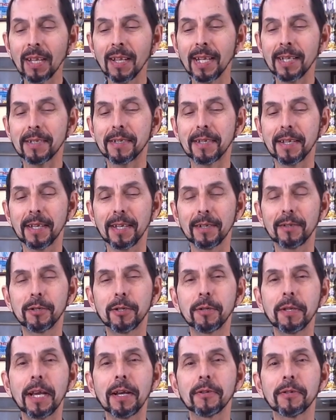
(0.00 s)
That's the
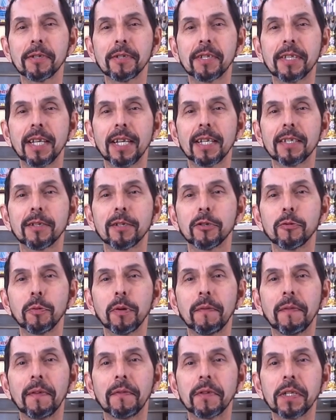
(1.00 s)
2006 to
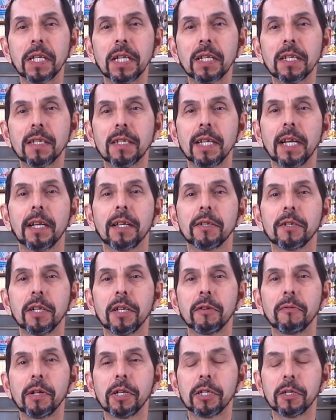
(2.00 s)
2015 second
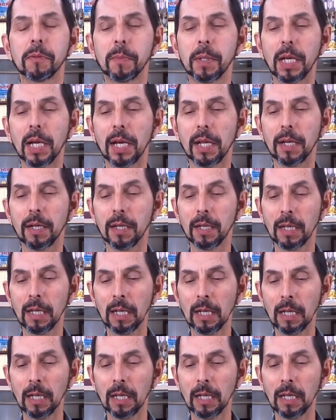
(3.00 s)
generation Miata.